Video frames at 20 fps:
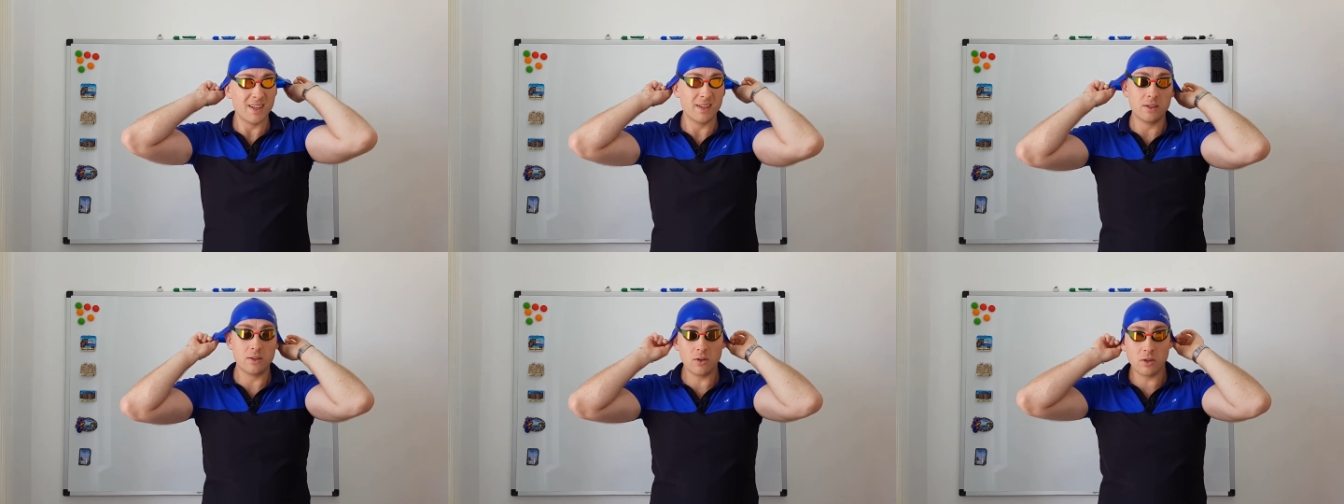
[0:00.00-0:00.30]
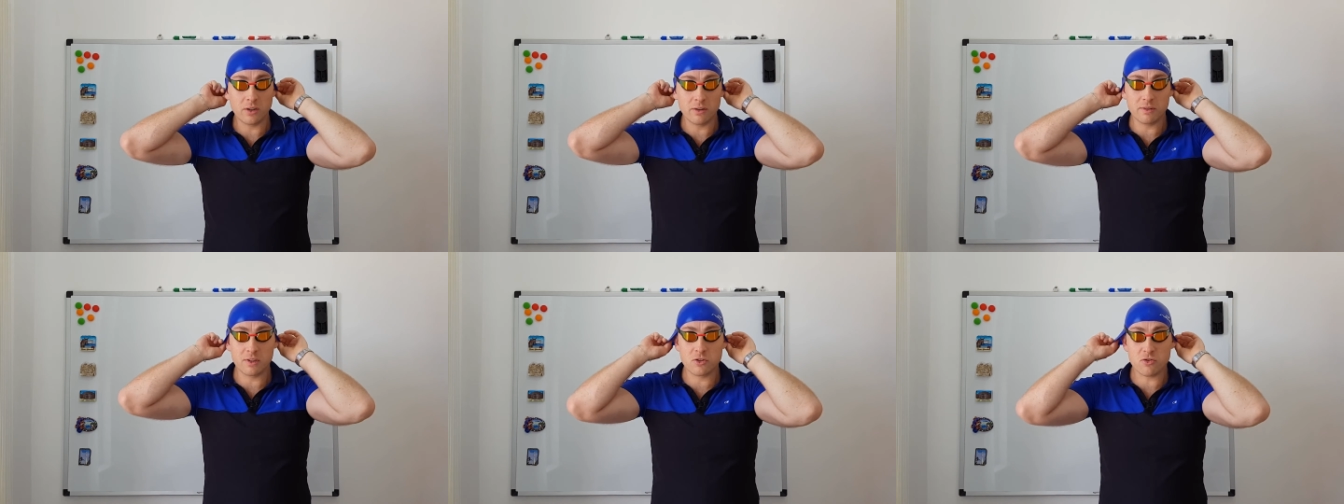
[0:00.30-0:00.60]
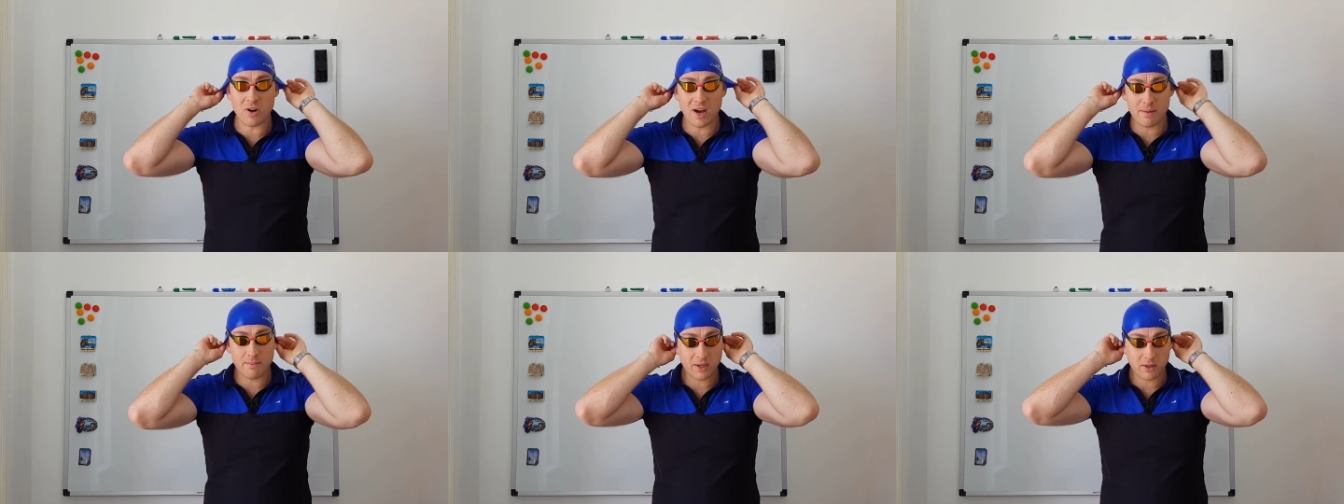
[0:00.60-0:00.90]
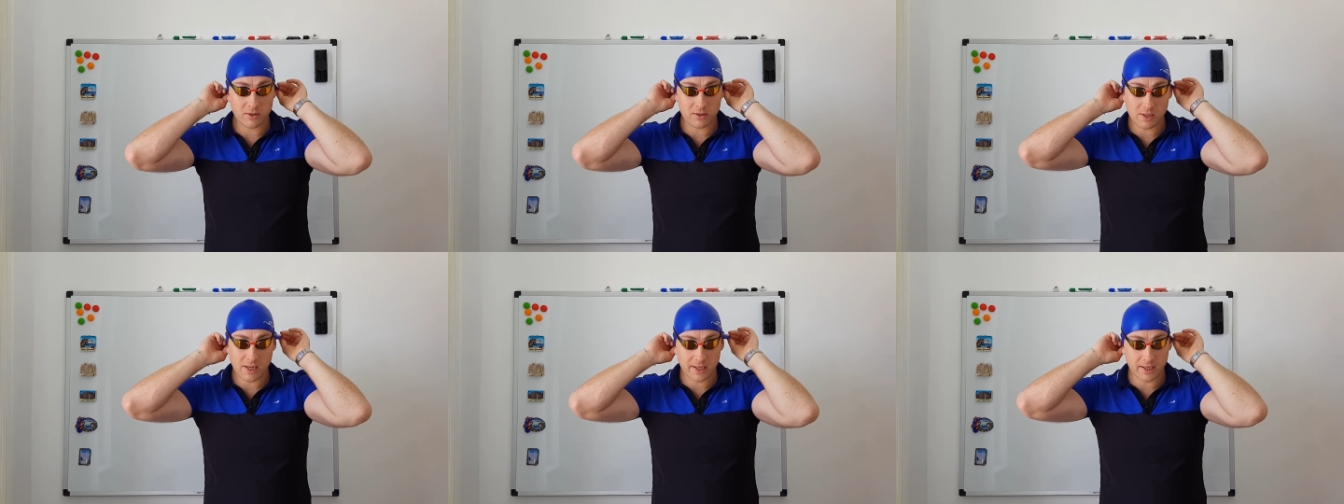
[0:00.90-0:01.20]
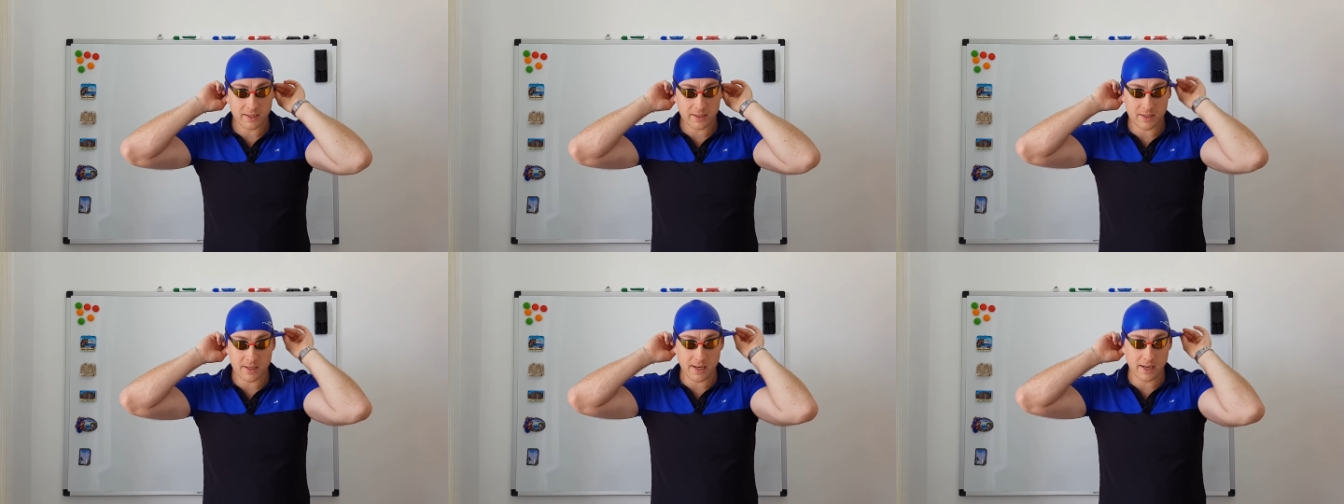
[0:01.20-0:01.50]
Don't even try, because like
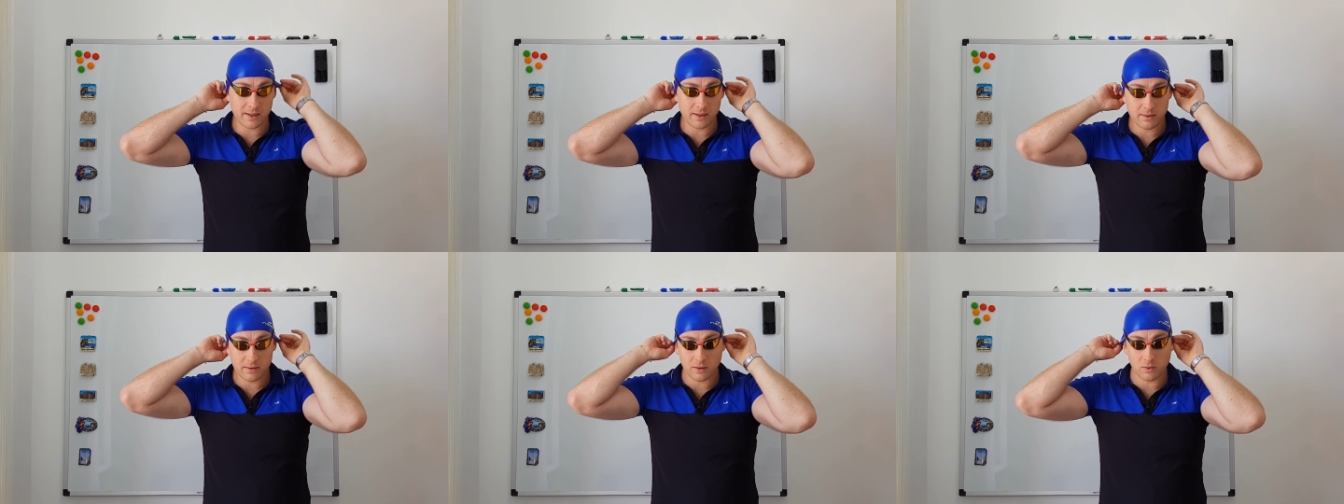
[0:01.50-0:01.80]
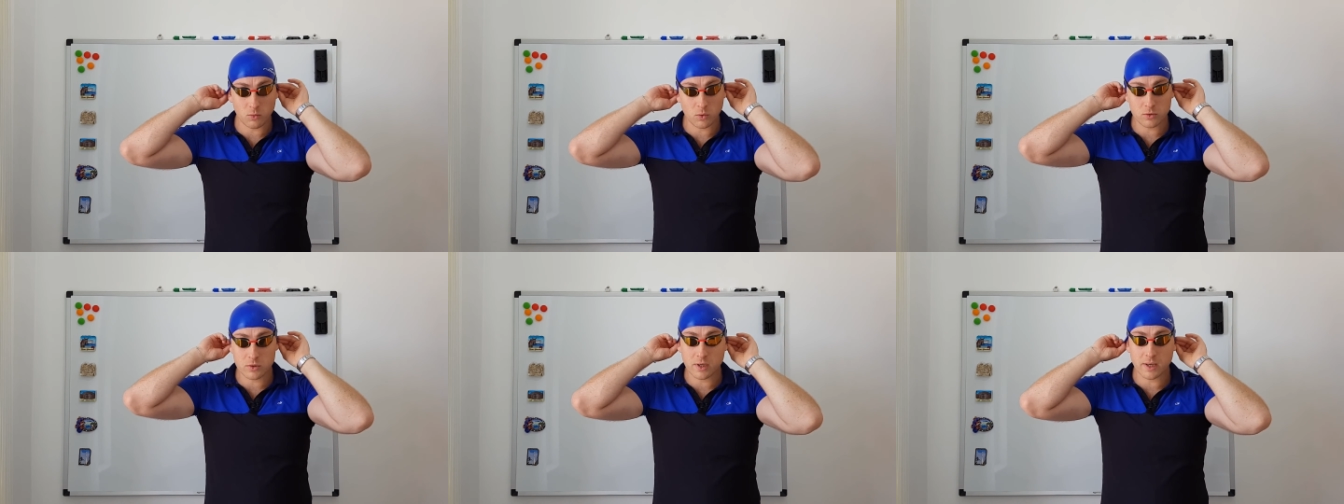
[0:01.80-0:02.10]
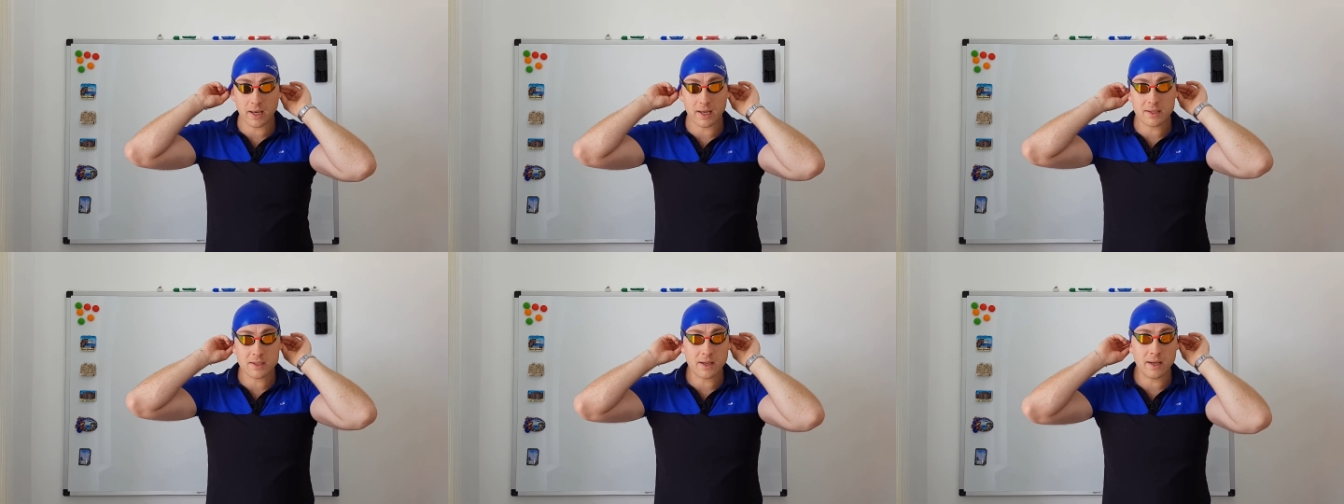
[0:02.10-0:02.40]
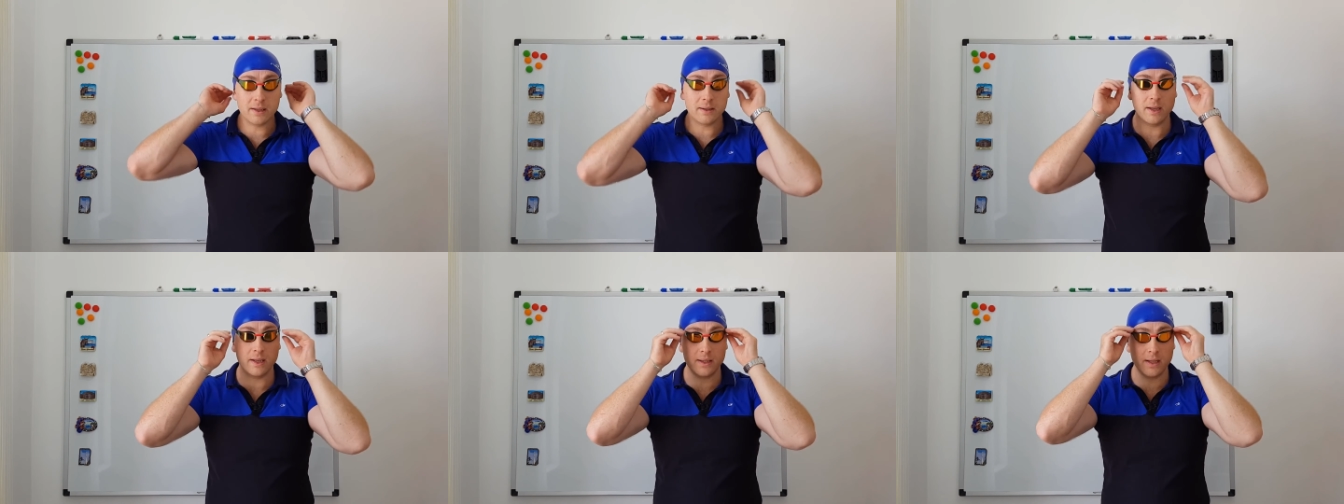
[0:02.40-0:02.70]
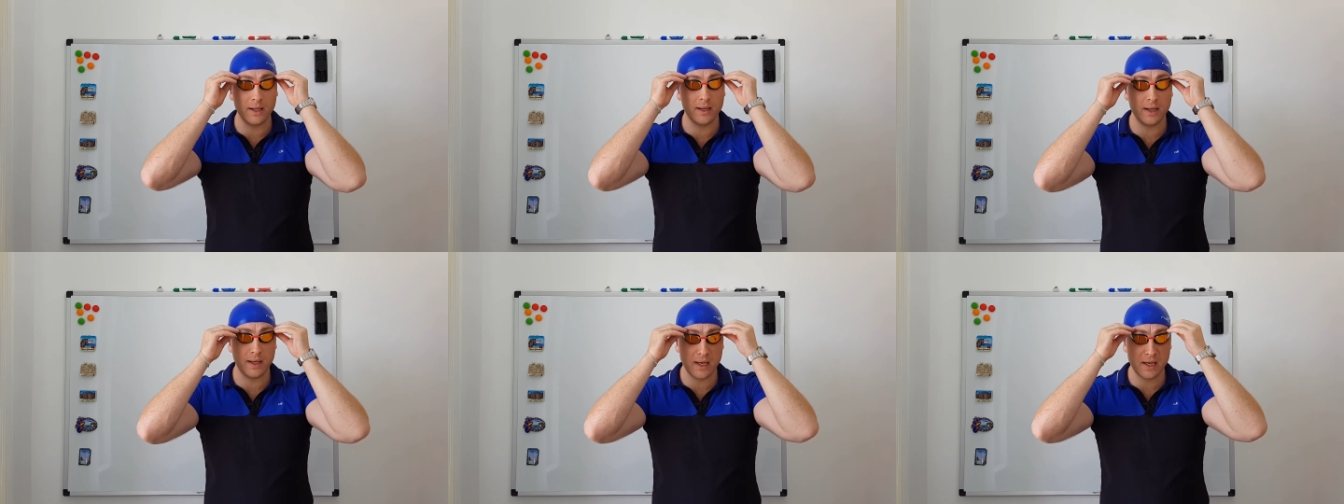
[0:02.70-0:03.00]
I said, the water gets in and
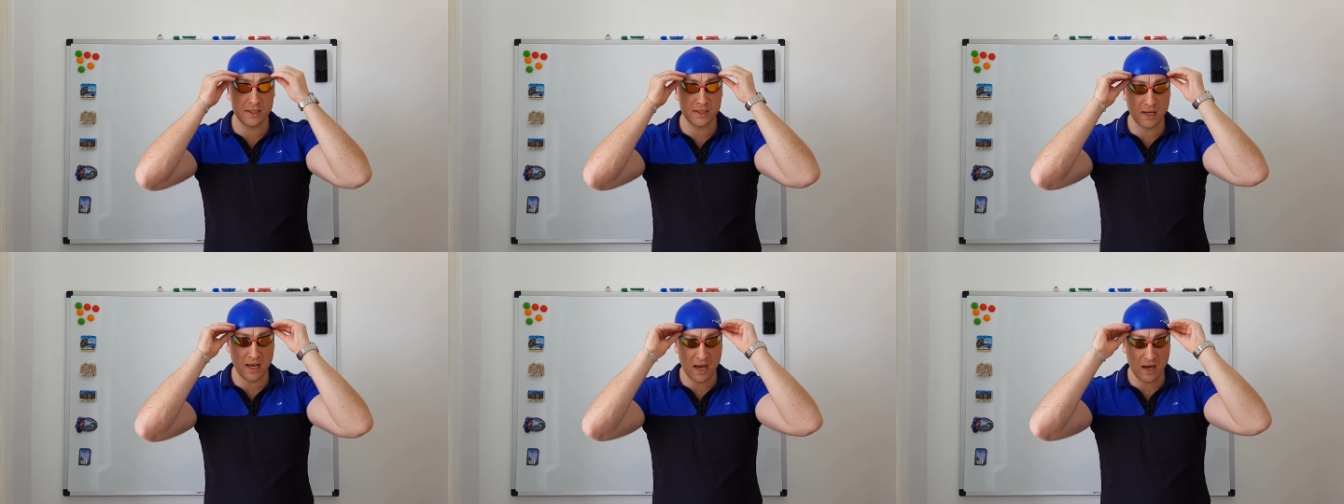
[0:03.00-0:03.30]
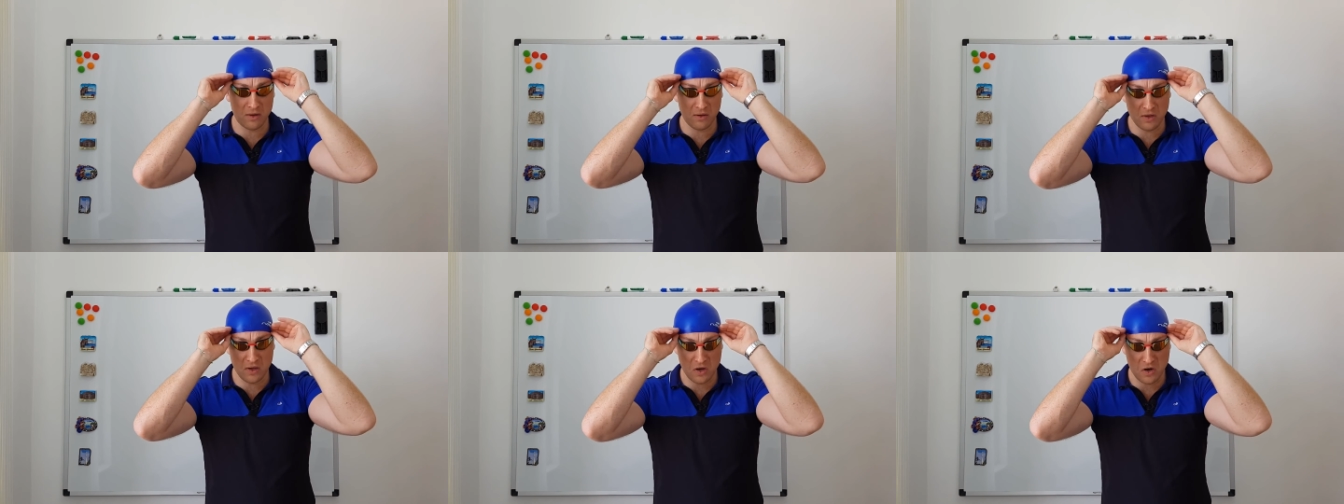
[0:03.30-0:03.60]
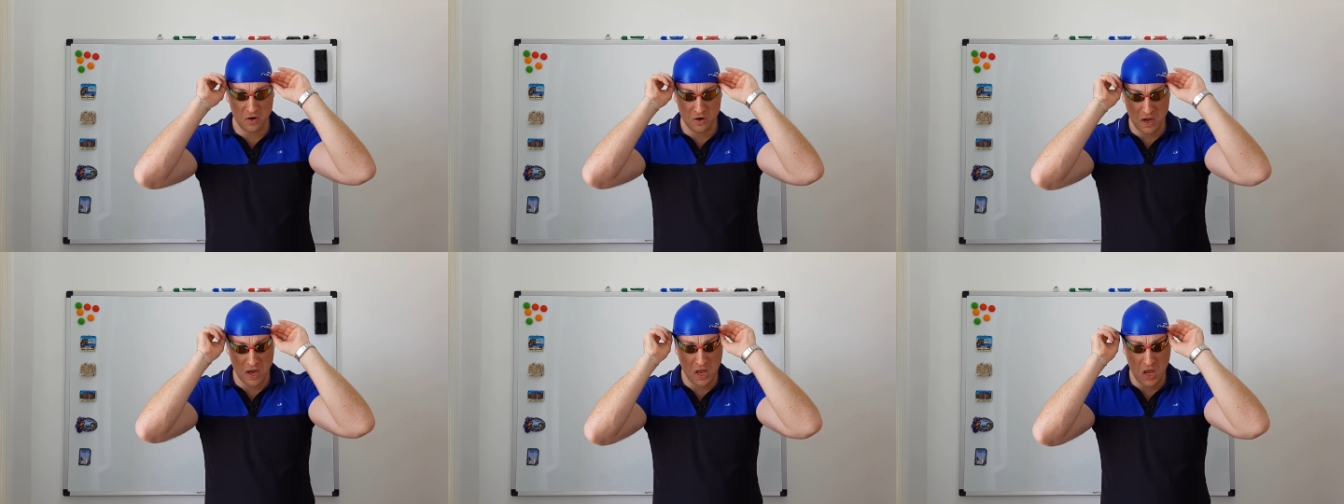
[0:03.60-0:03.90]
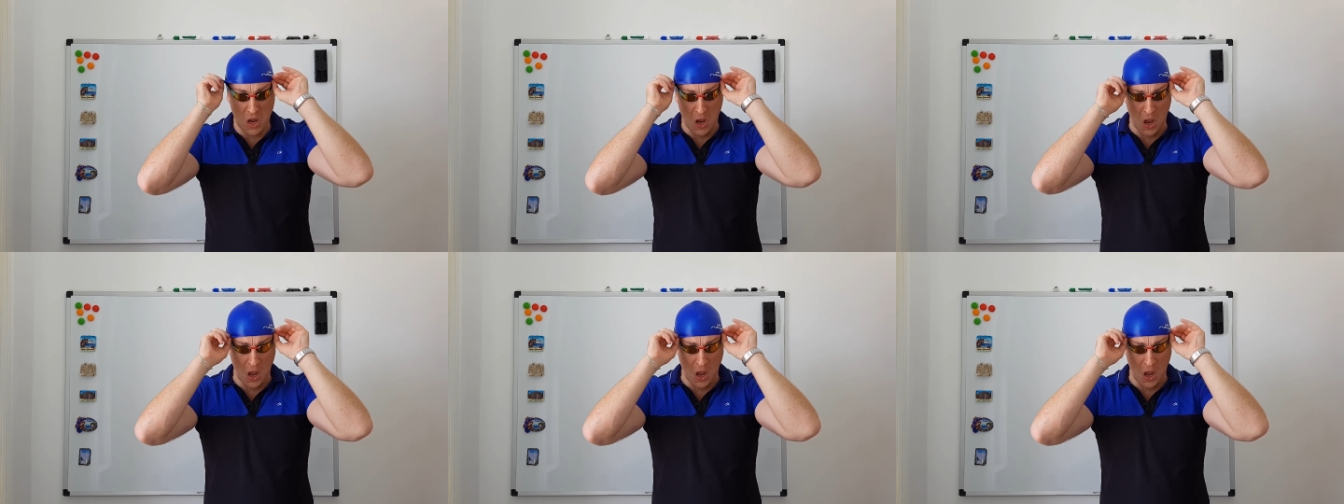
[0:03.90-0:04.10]
then it gets out. All right,